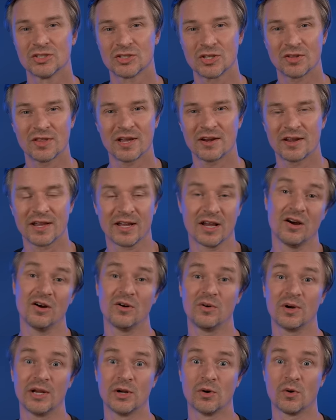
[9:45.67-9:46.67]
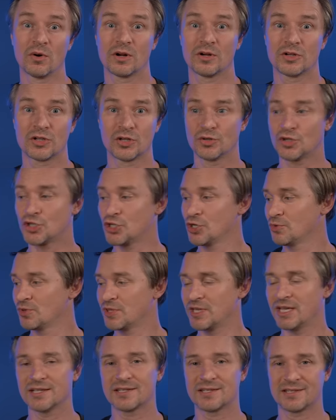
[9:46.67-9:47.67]
So there you go. In order to shoot
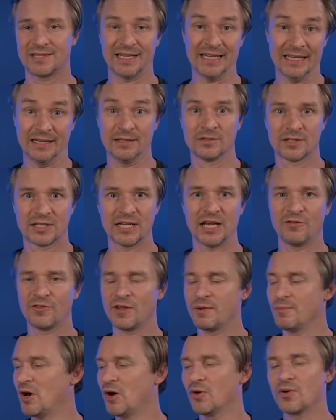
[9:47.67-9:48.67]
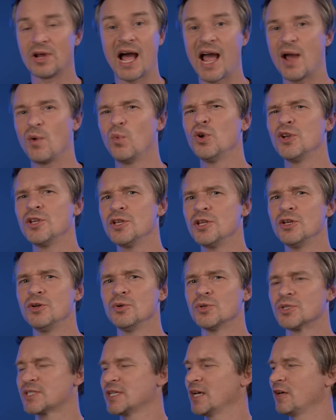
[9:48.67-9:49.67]
this in selfie mode, I wouldn't
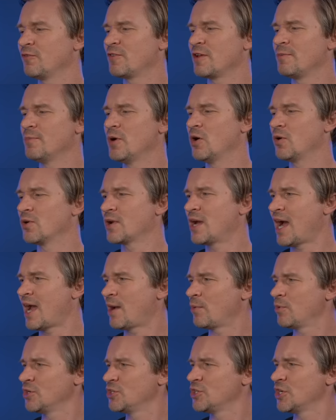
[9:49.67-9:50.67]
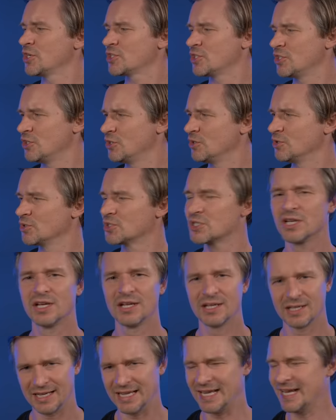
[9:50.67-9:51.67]
use selfie mode. I would just use
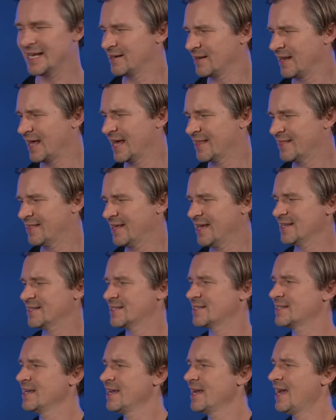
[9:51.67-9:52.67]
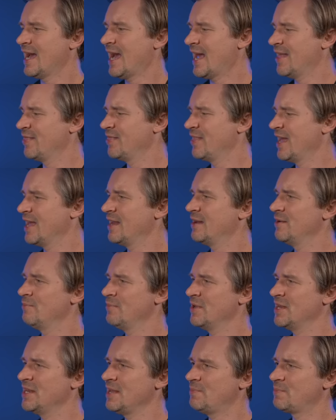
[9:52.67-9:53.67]
it like this and then
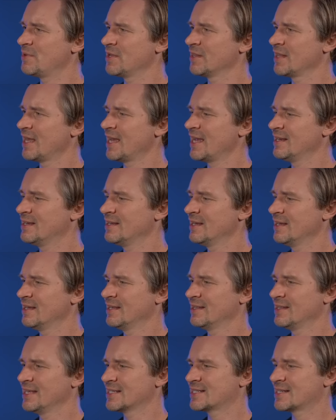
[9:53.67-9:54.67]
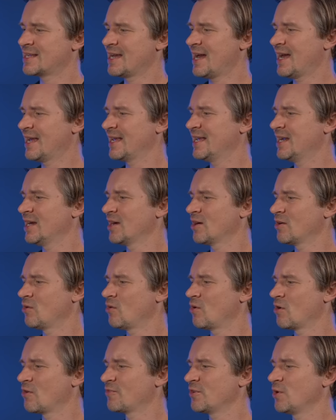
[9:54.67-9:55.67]
manipulate this guy here,
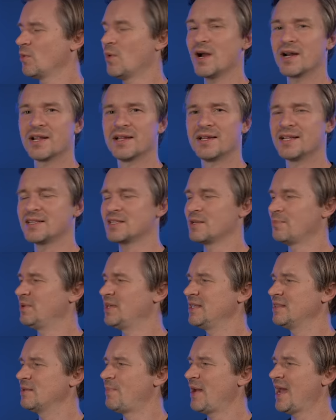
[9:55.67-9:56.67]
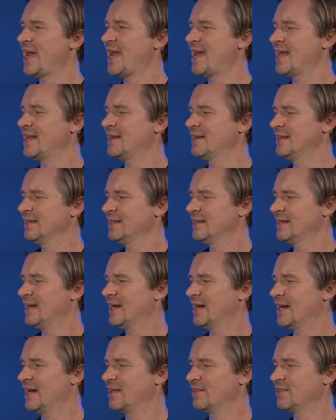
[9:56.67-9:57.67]
or if you wanted it to be the pan,
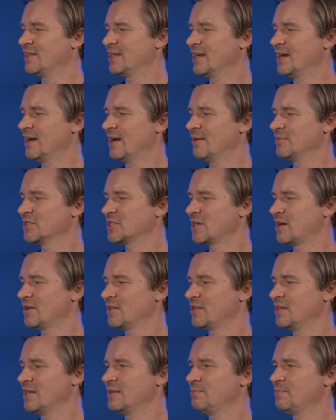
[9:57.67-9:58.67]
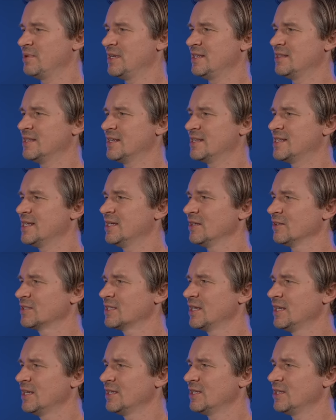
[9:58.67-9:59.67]
the
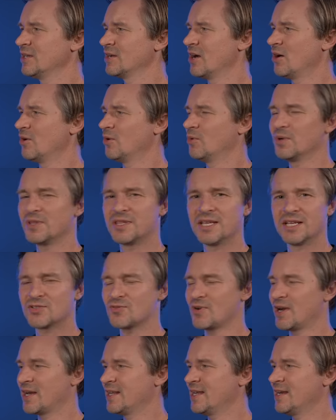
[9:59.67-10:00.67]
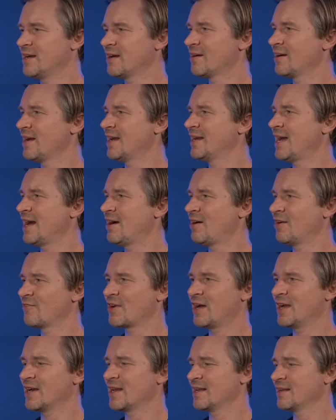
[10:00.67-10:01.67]
tilt, you go with this right here, and now I've
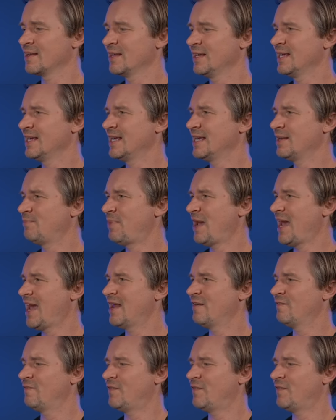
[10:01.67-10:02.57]
got it in pan